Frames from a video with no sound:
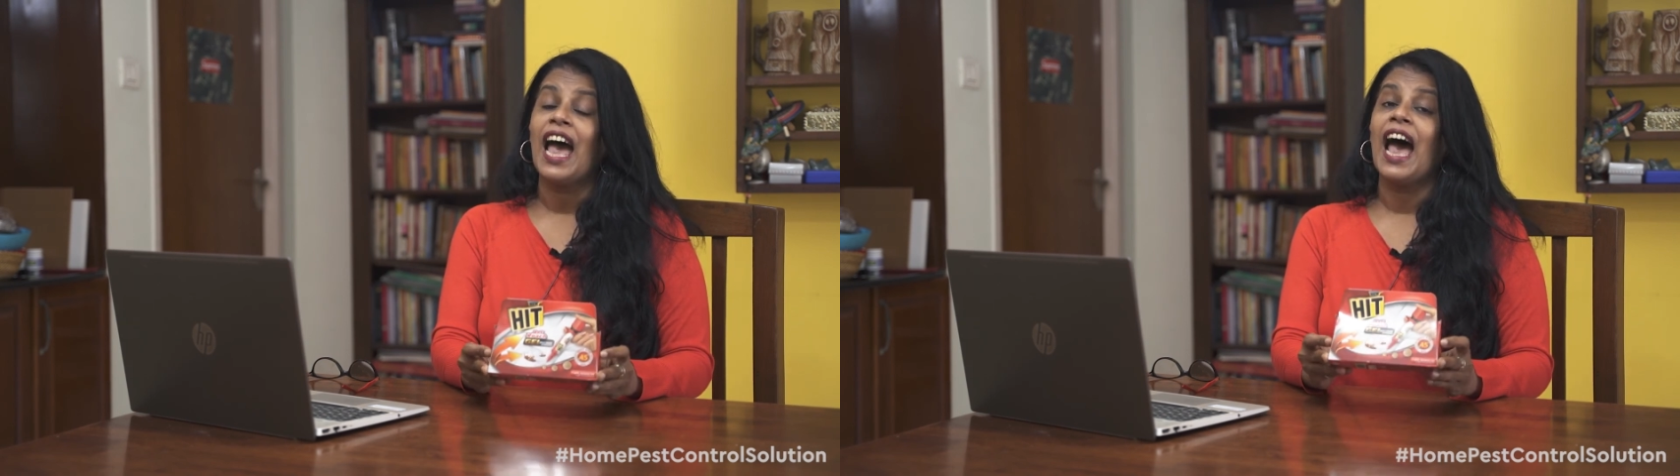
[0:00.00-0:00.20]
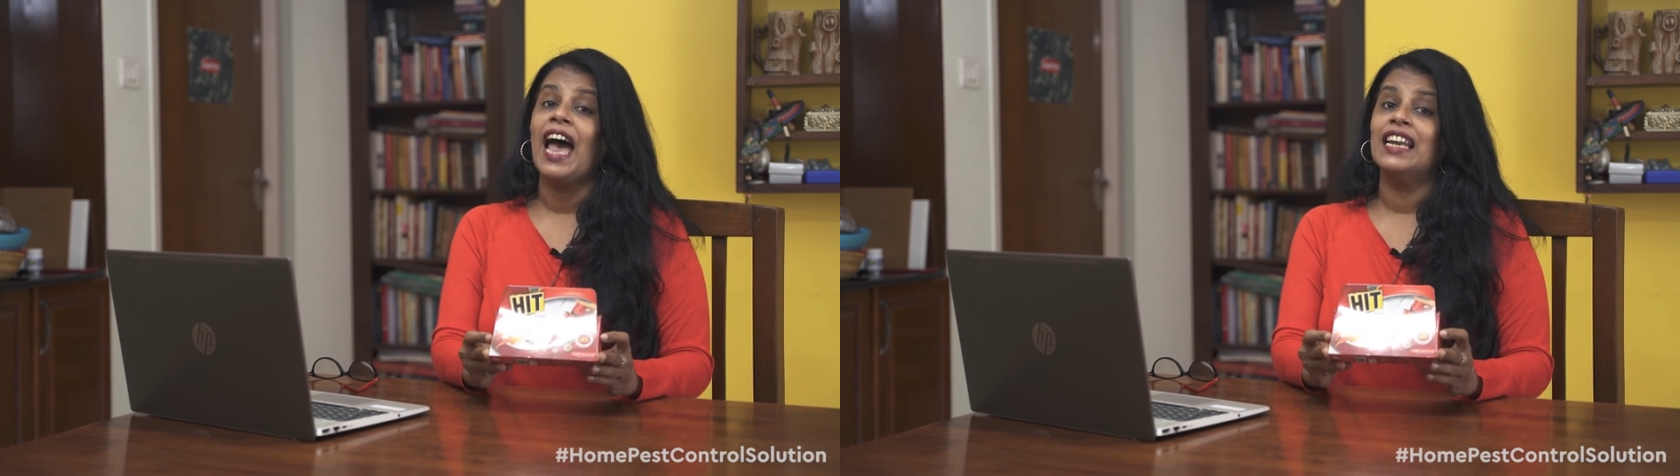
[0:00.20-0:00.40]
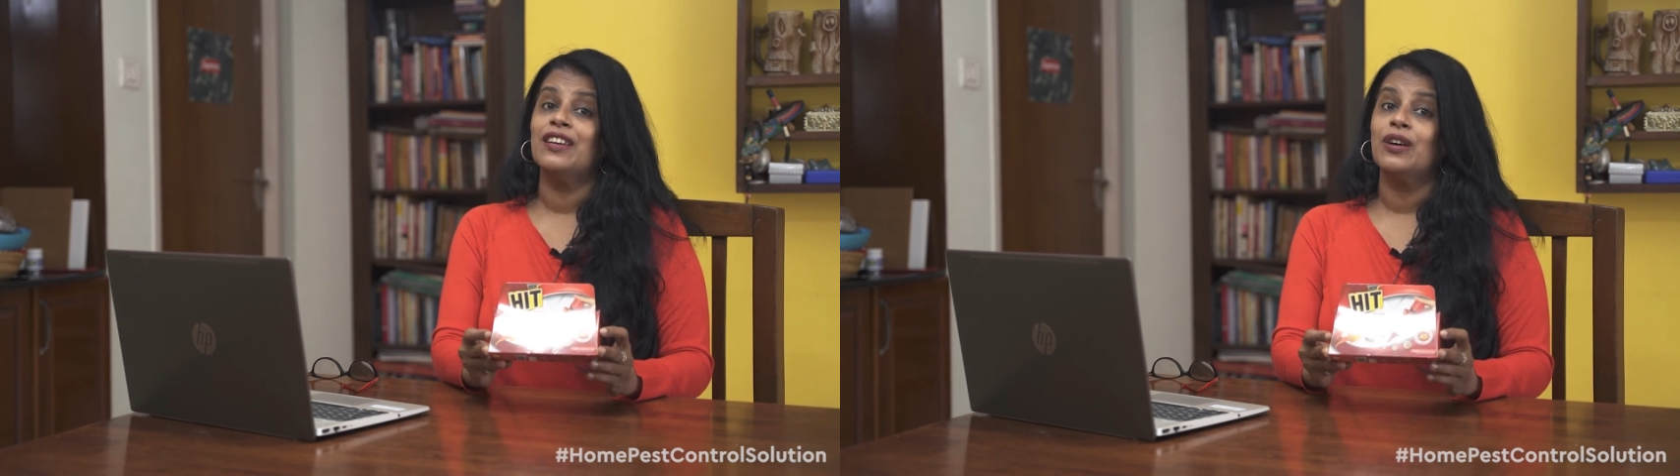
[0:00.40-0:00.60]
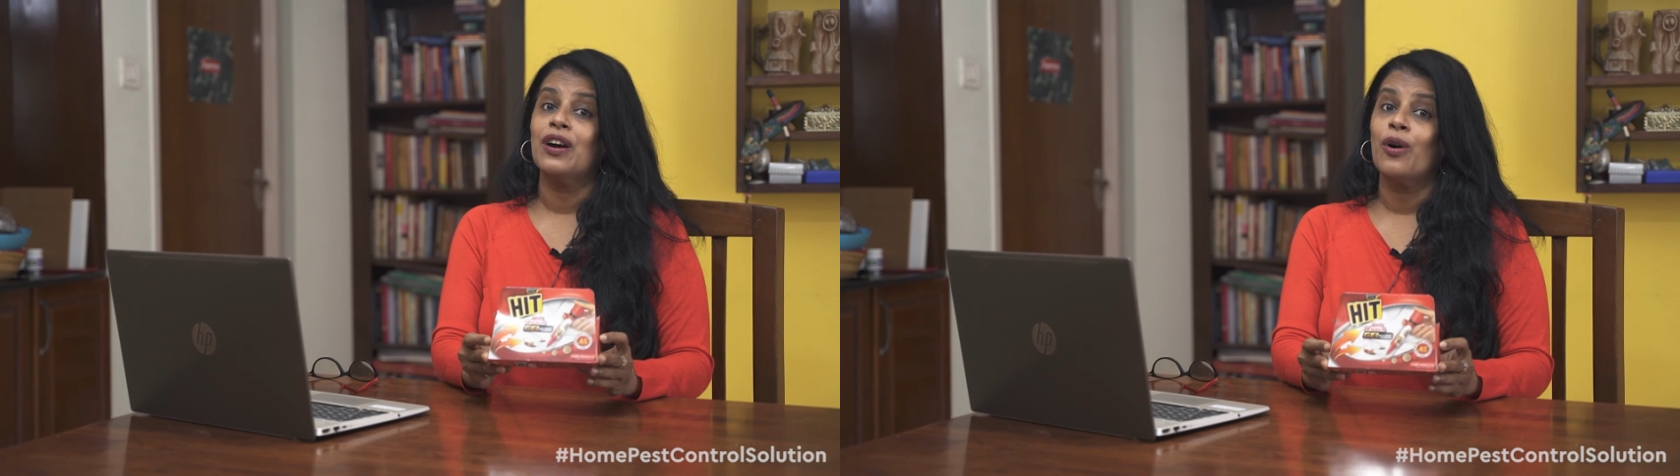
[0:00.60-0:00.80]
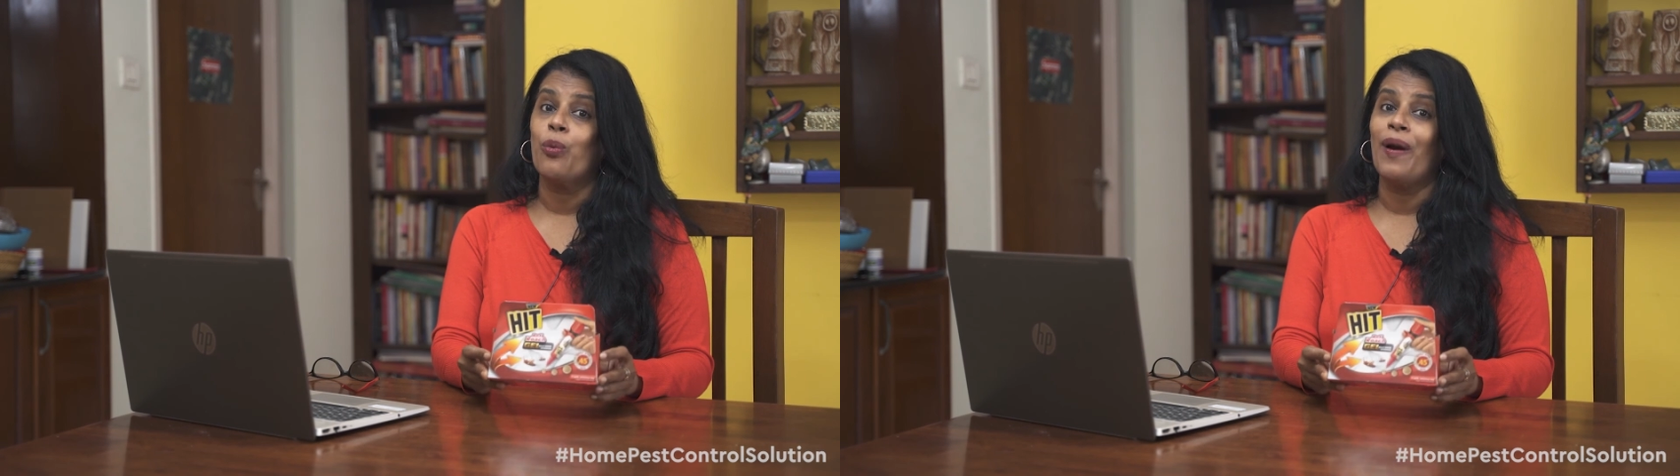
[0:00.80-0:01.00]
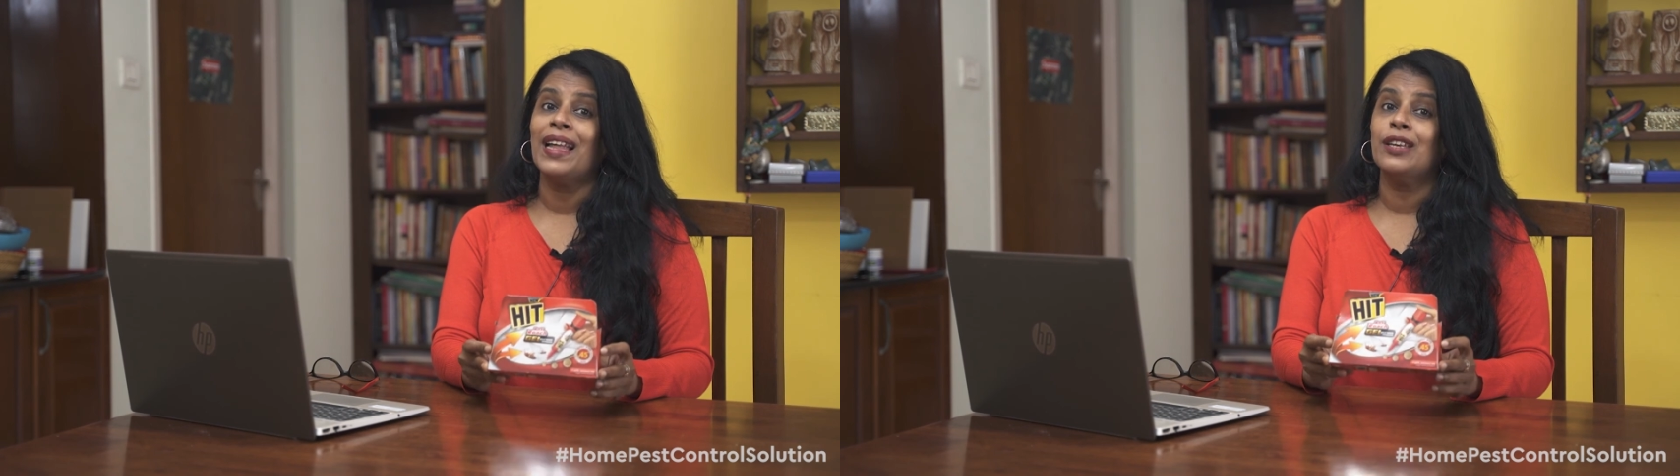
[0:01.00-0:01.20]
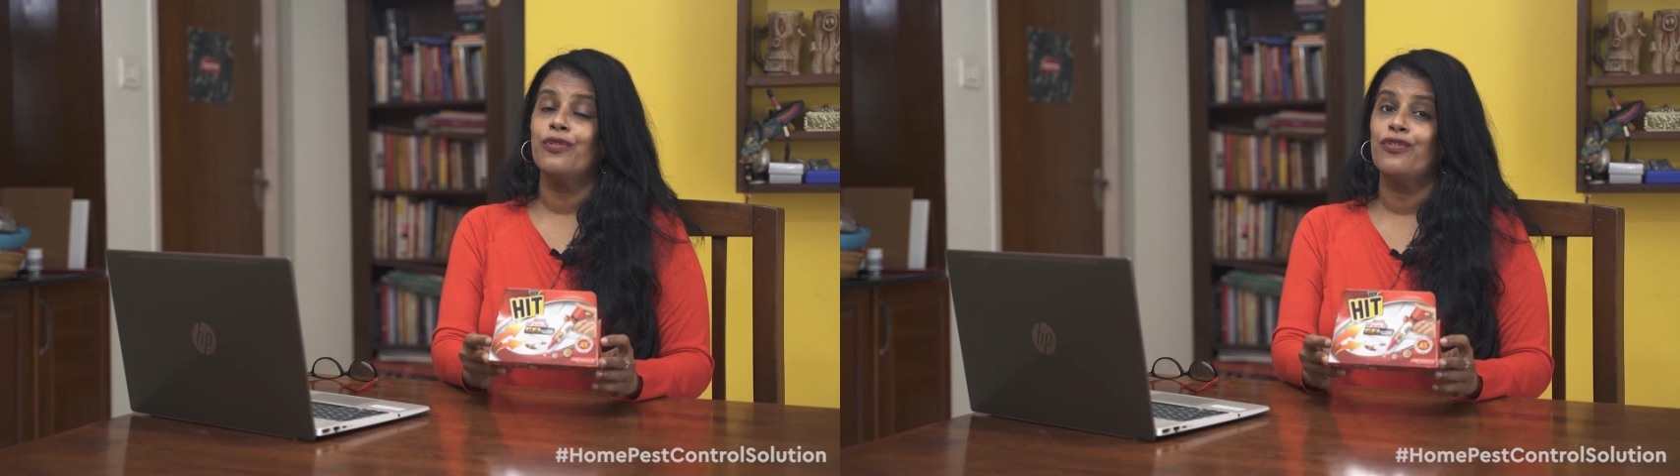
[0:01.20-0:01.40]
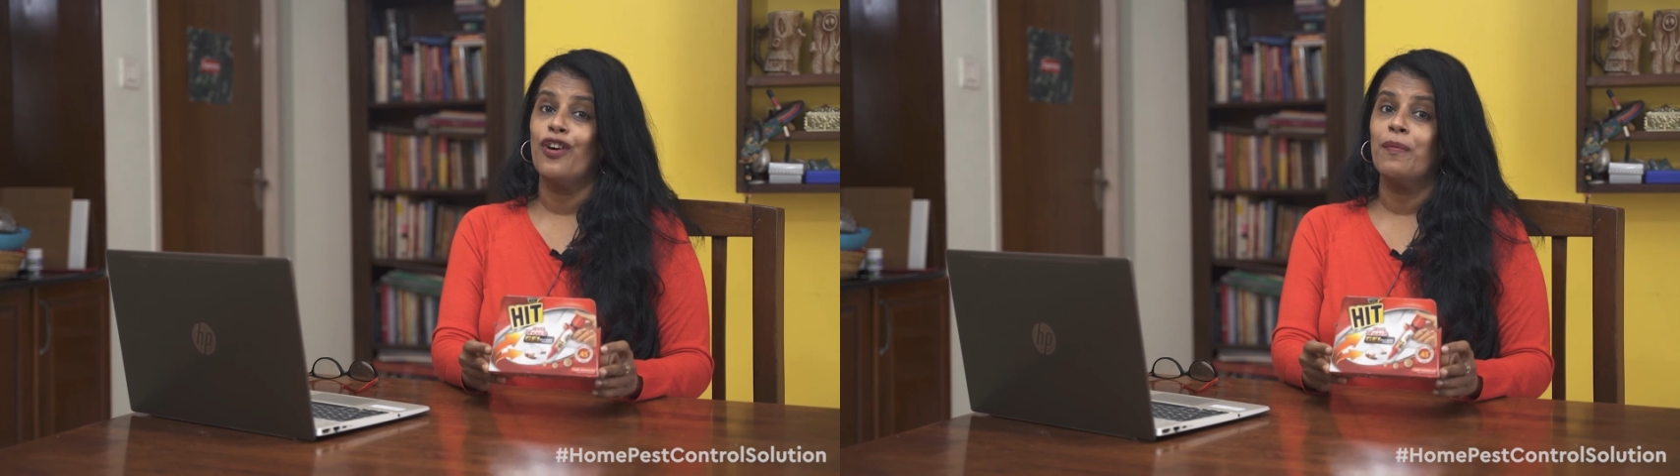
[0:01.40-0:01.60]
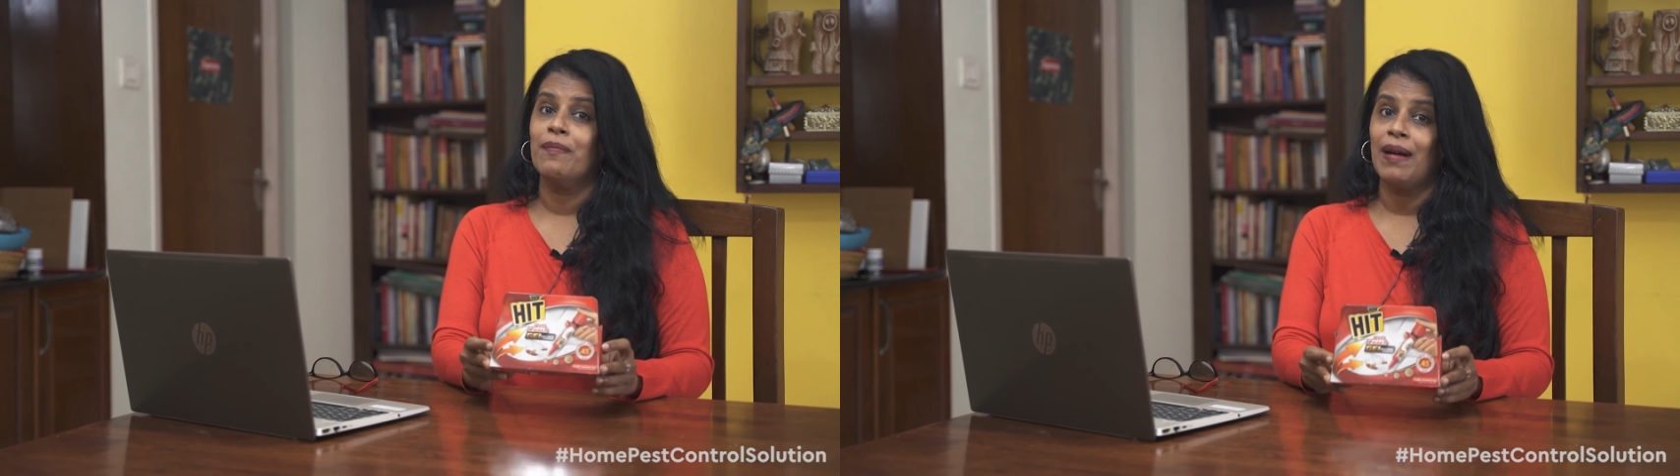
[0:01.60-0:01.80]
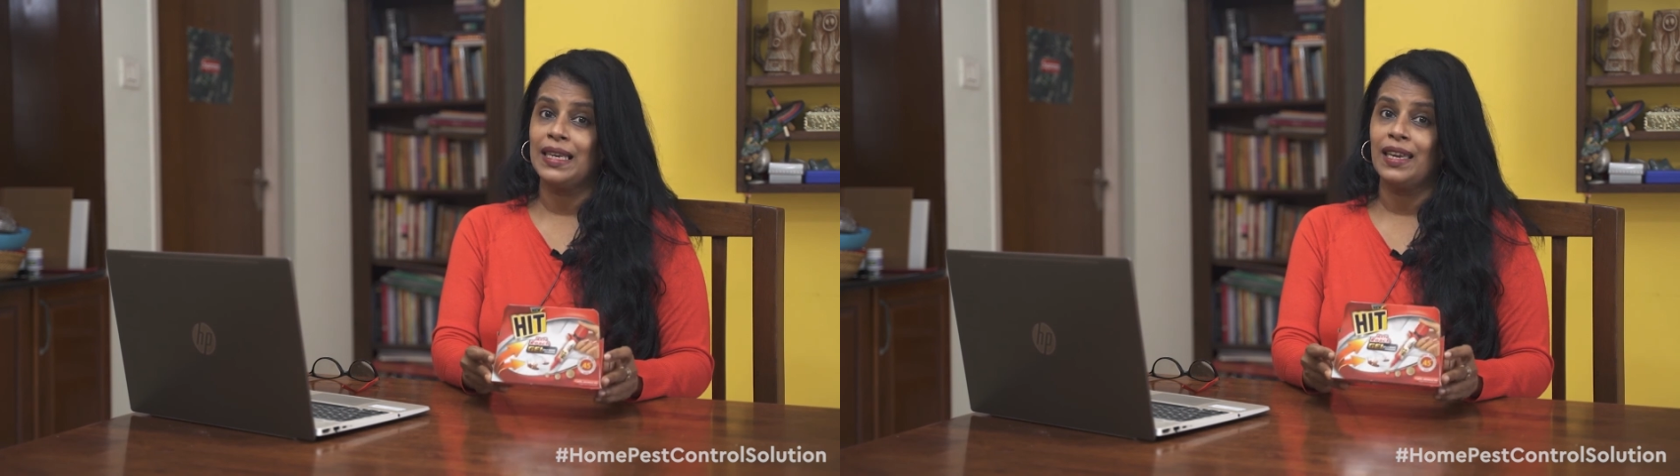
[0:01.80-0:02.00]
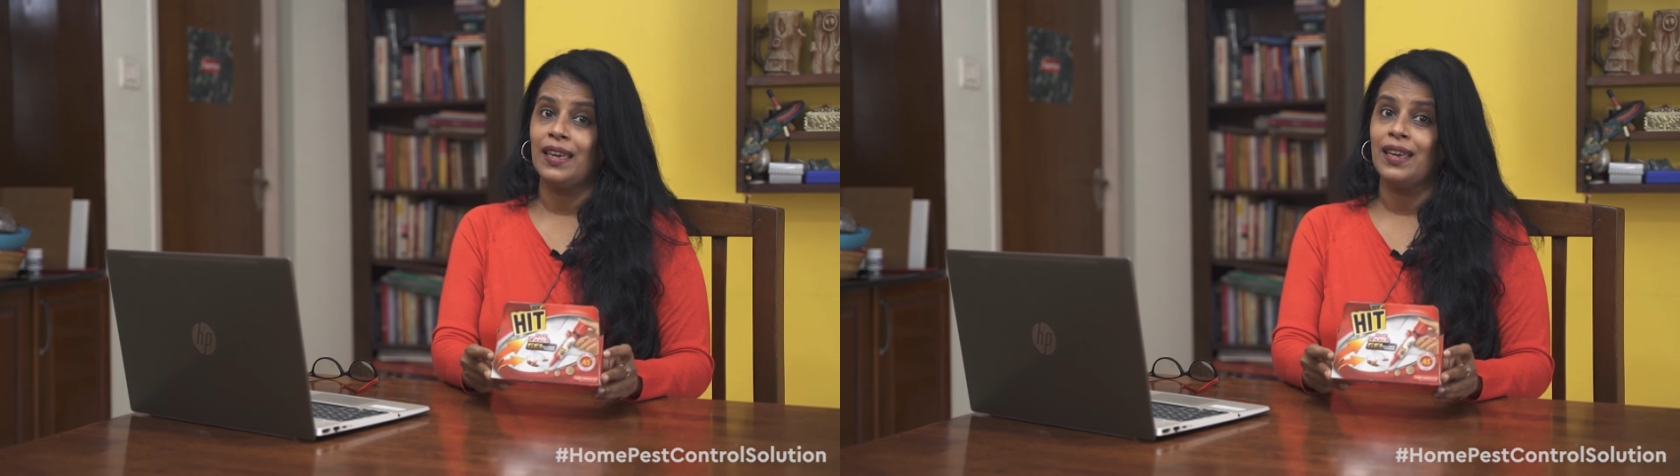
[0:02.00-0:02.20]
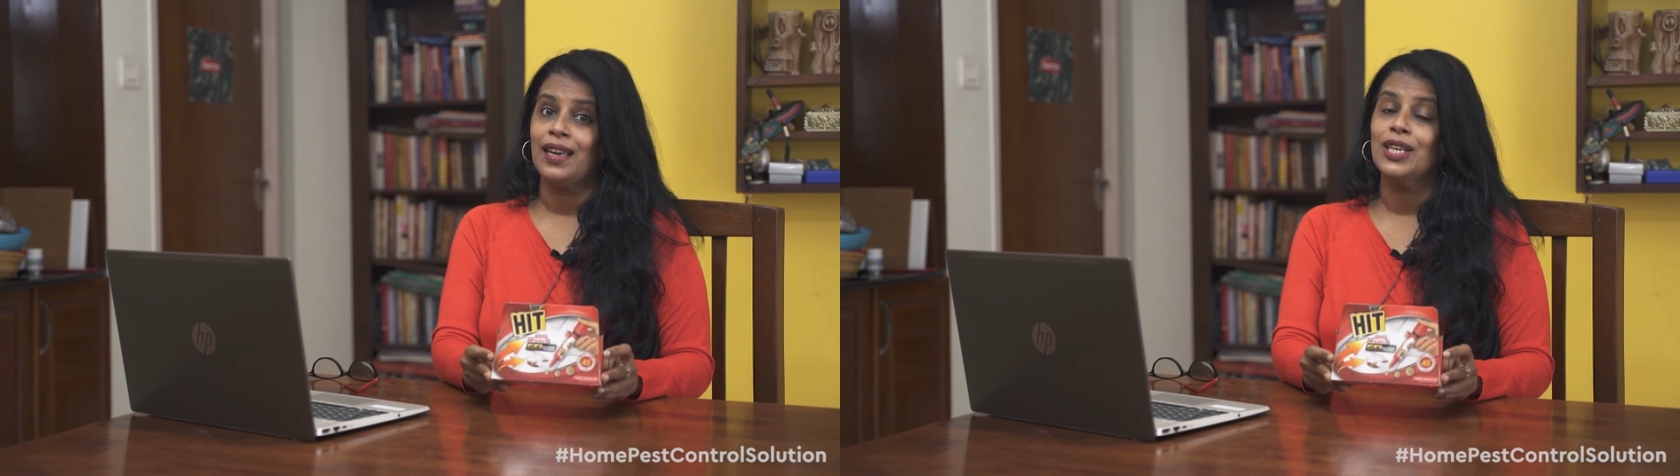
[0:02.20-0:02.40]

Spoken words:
and a value for money.